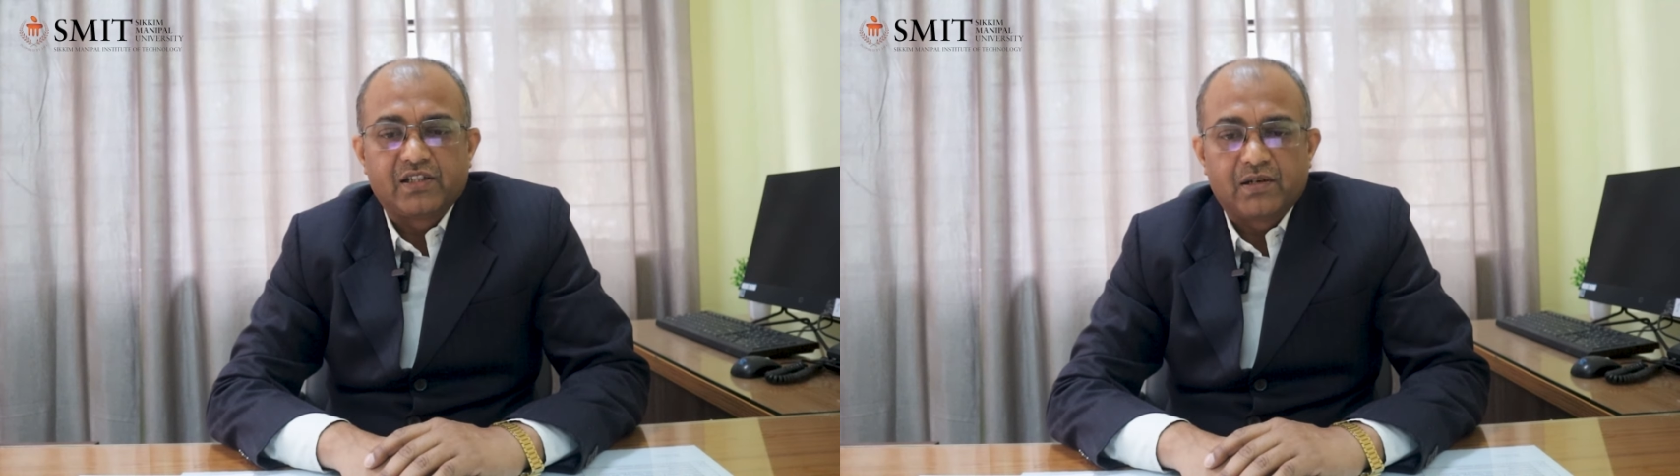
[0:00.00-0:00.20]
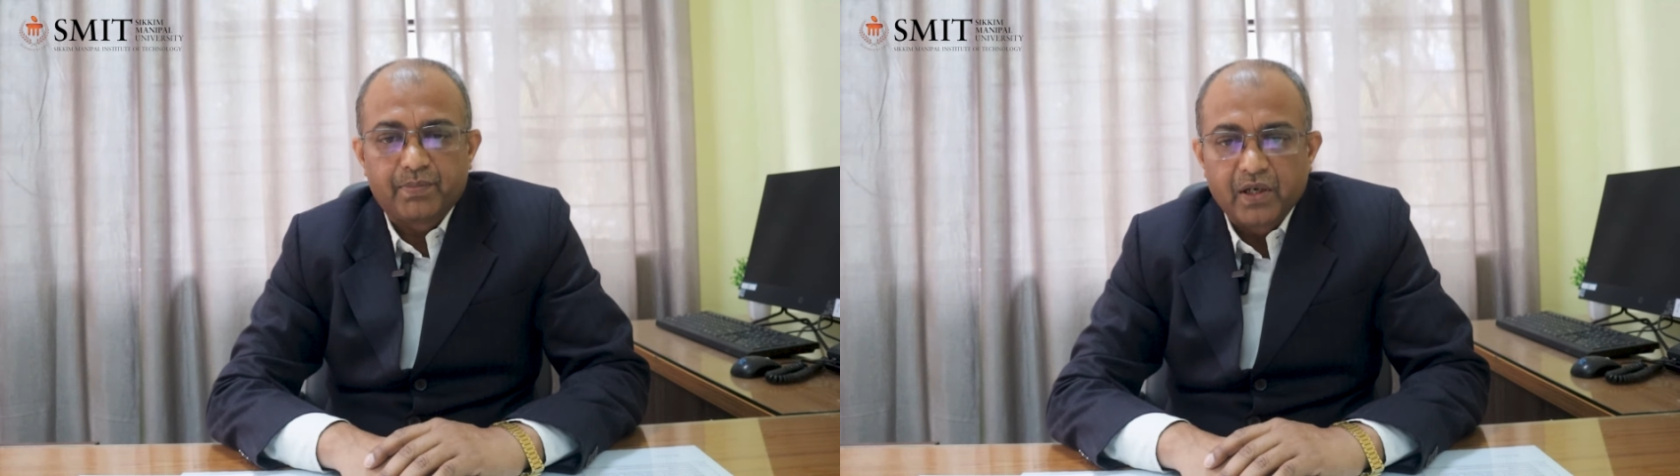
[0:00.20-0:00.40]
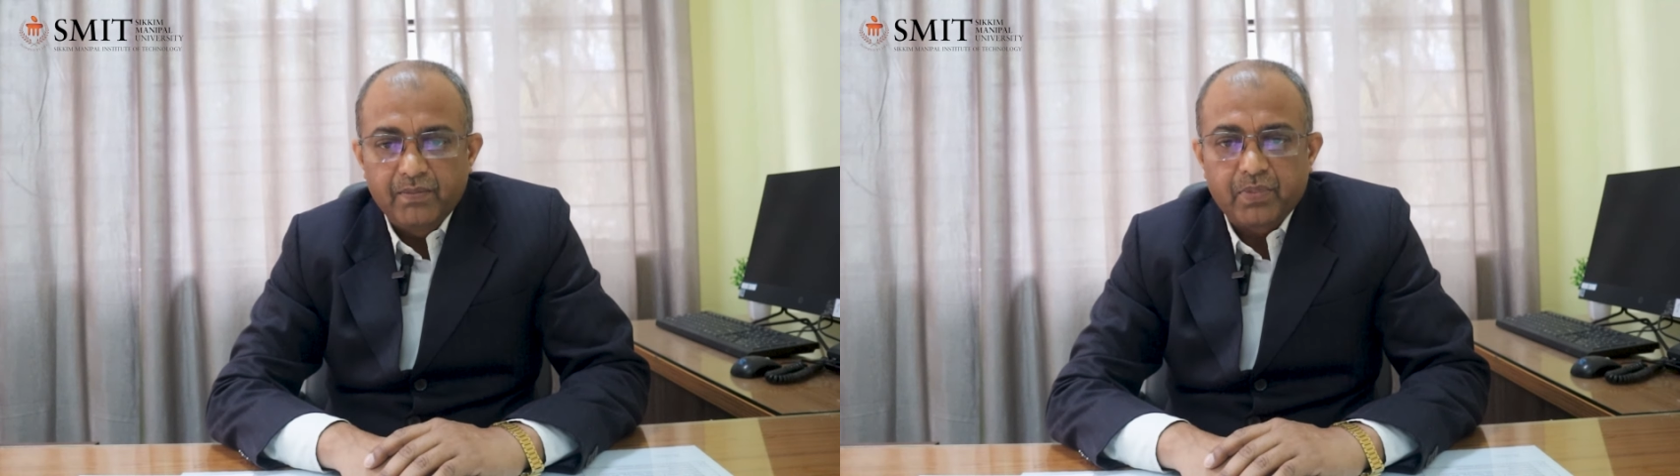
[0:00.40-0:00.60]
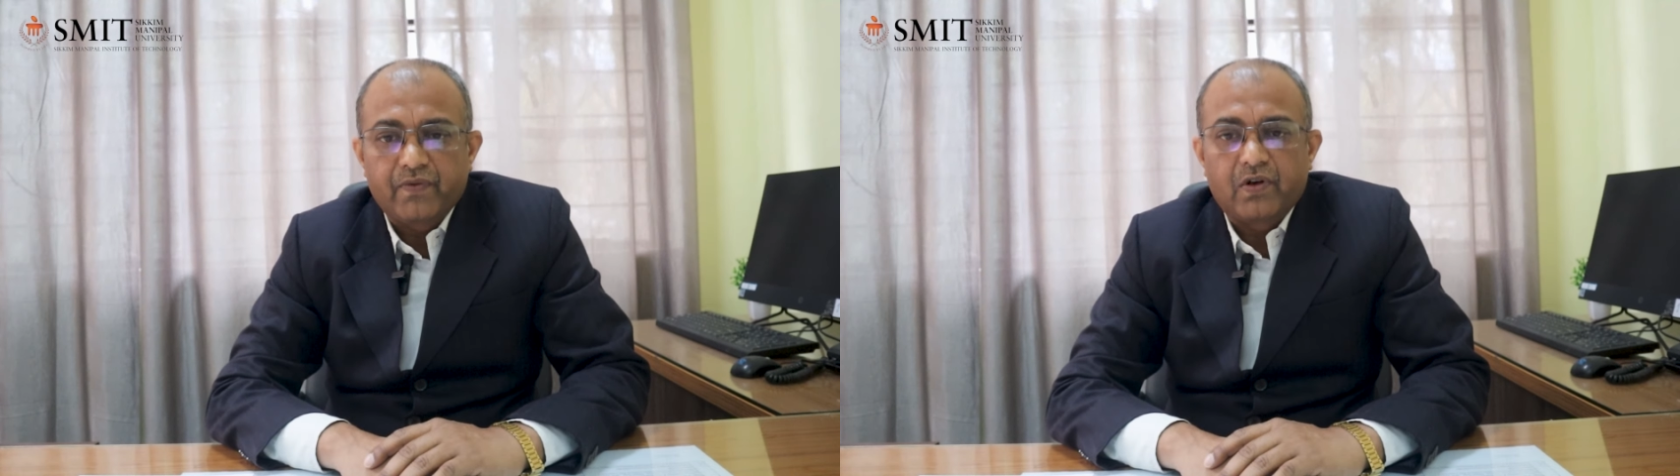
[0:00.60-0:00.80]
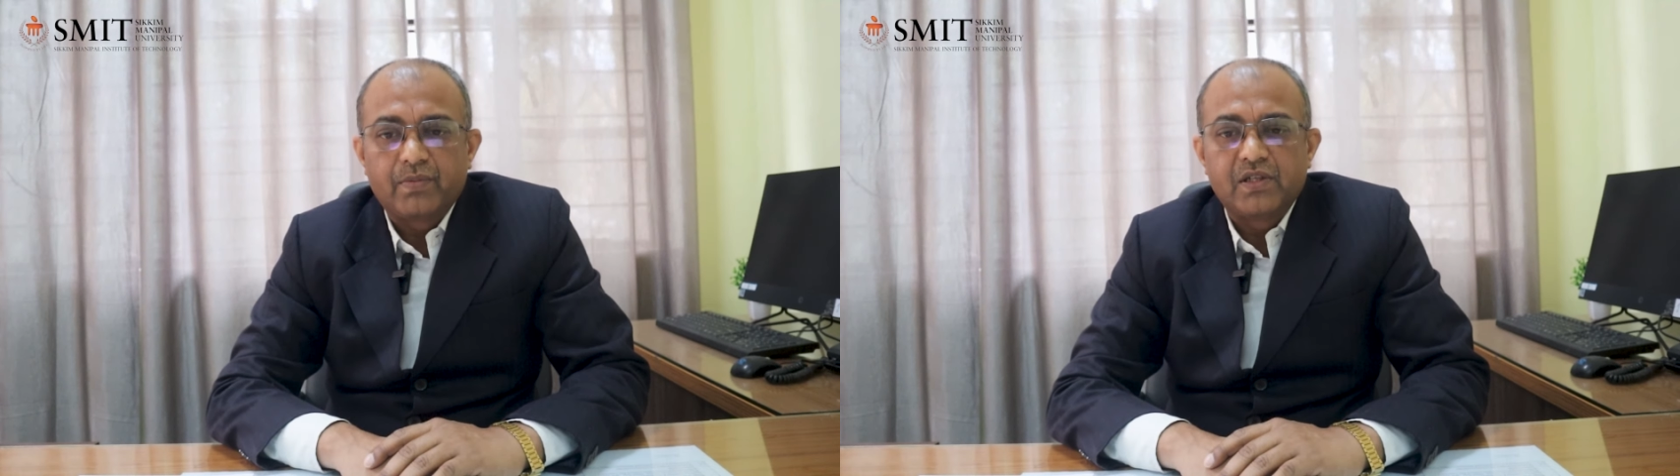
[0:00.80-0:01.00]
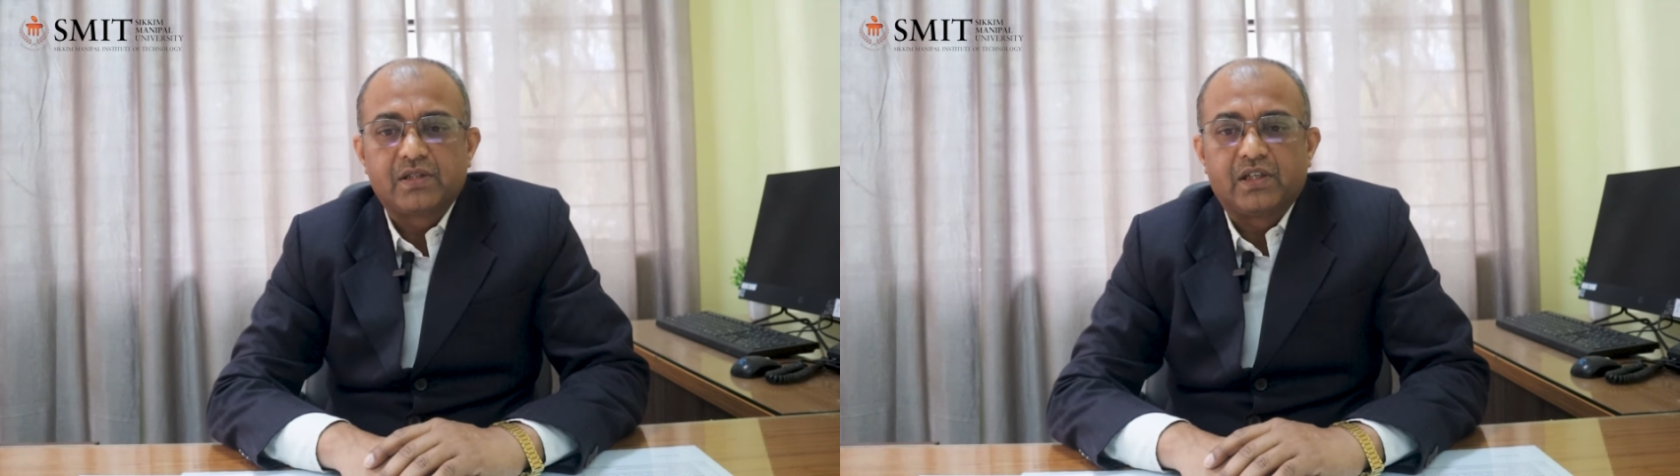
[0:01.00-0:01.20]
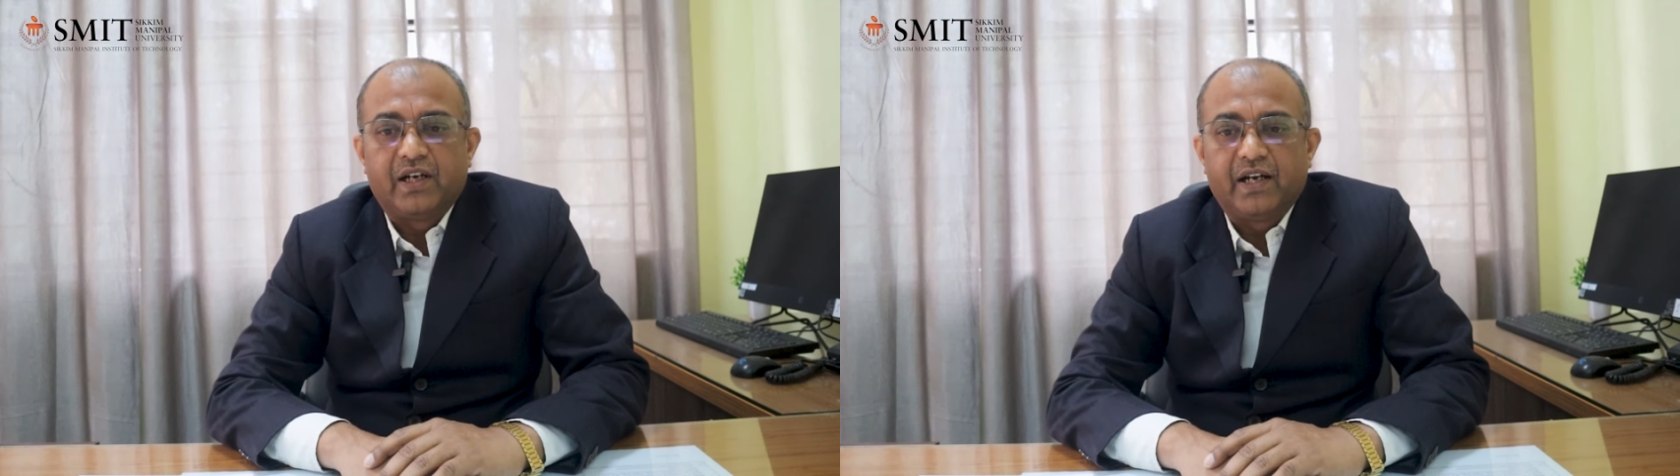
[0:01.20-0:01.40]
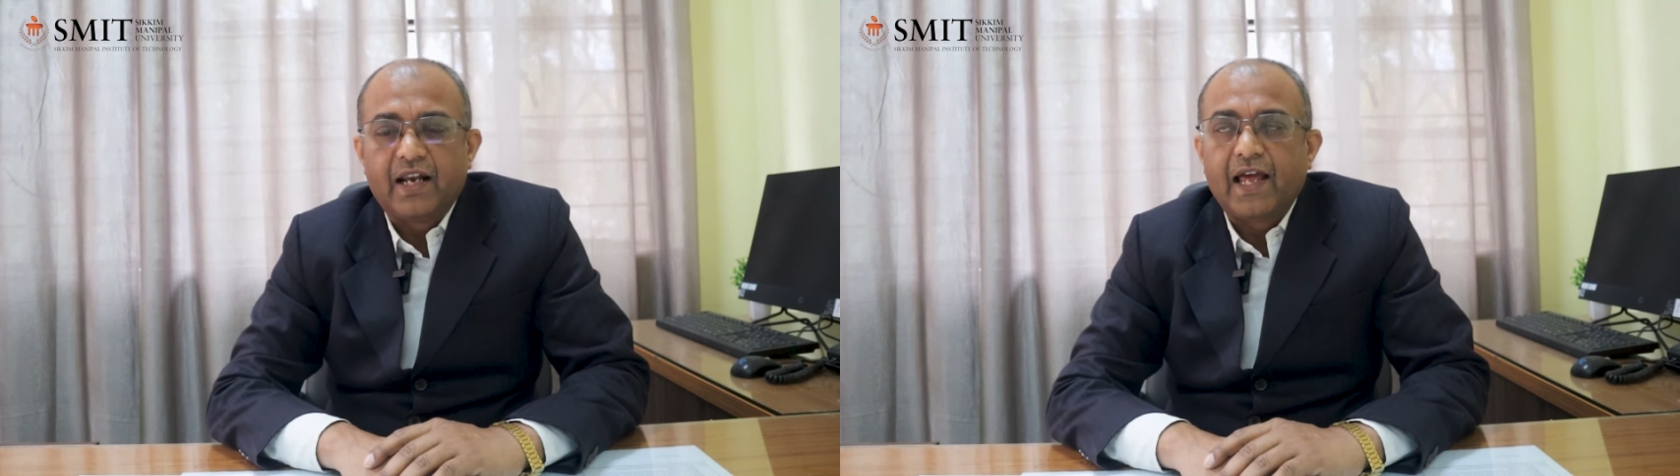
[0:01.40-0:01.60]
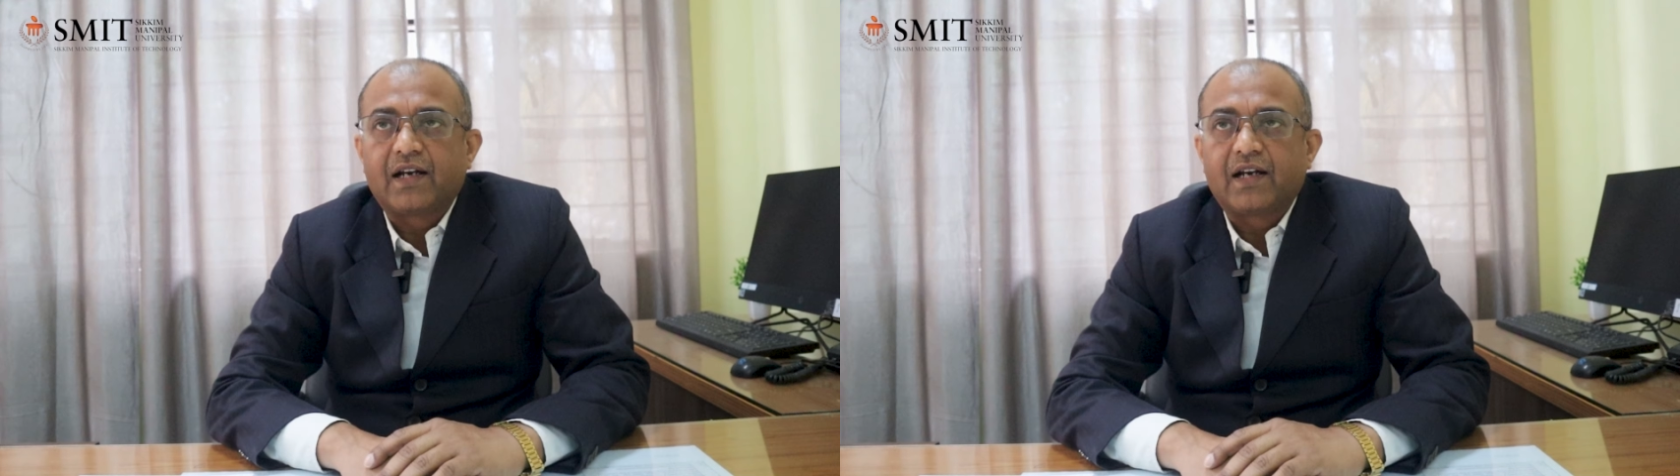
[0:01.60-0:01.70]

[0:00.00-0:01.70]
exemplary performance in Dell